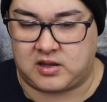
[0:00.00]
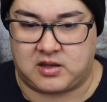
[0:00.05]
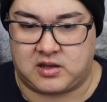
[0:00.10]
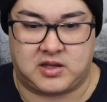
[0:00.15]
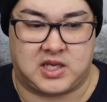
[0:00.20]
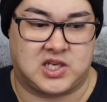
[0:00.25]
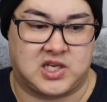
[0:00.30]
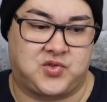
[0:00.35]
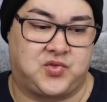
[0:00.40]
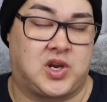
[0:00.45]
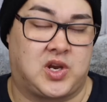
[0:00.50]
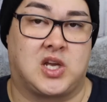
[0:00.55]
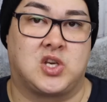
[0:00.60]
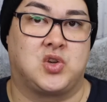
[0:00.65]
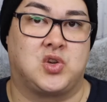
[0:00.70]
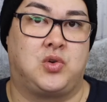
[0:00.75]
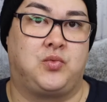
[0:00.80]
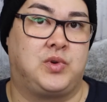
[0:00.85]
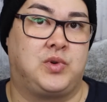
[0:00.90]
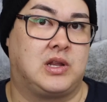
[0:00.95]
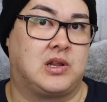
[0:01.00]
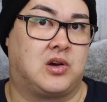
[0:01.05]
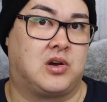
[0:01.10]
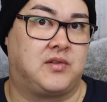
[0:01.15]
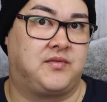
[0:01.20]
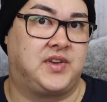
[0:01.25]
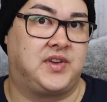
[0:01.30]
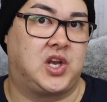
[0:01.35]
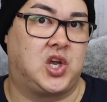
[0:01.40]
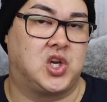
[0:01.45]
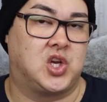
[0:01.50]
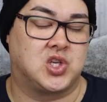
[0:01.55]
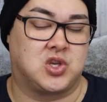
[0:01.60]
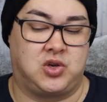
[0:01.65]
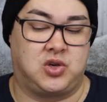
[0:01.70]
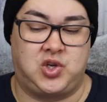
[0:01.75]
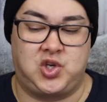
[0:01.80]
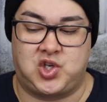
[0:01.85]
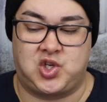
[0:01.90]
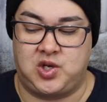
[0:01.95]
That's what I do with long videos on
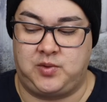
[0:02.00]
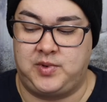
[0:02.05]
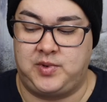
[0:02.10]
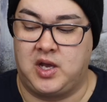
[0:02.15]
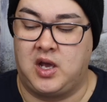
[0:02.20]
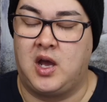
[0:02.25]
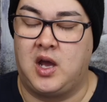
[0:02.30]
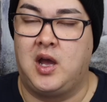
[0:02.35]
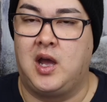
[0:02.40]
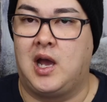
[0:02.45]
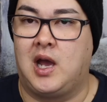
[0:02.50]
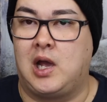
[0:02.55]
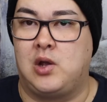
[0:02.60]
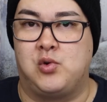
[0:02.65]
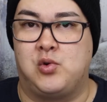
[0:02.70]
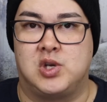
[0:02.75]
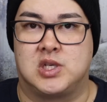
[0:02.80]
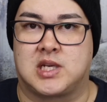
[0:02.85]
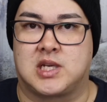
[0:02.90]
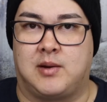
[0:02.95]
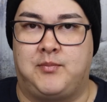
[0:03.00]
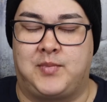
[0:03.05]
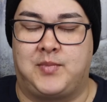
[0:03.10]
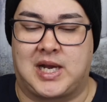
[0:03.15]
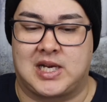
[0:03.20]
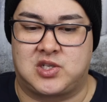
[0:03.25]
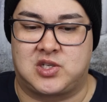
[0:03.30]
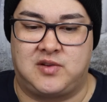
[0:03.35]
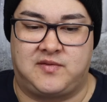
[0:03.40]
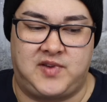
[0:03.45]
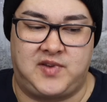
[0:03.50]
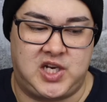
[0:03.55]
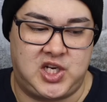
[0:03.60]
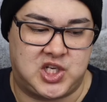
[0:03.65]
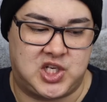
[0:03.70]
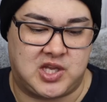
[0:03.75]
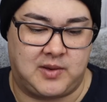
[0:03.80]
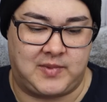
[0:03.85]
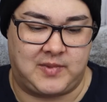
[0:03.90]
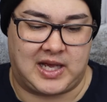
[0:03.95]
YouTube. I always come back to finish
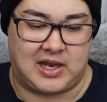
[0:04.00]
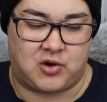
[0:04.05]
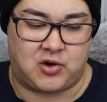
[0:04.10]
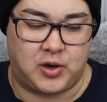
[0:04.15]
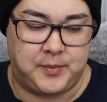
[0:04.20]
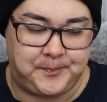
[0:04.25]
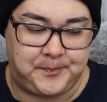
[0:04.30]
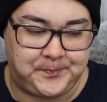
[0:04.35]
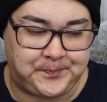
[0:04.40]
them later on.